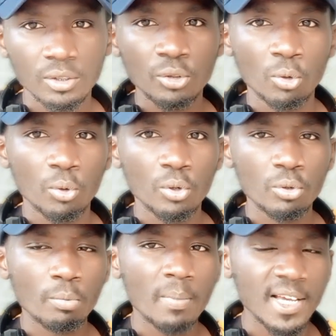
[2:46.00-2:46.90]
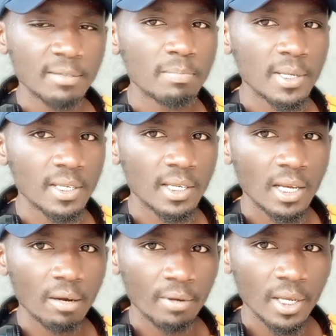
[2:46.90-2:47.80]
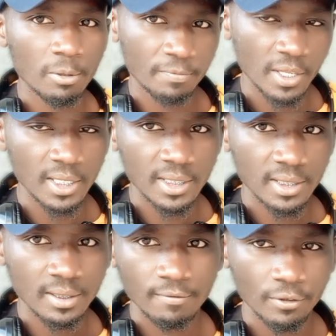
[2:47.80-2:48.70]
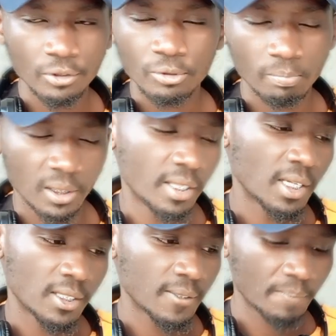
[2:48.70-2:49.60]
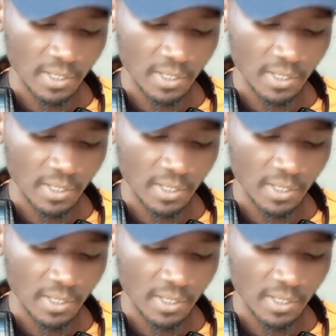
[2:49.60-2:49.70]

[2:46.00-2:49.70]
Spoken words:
So you must be aware of that for you to play that.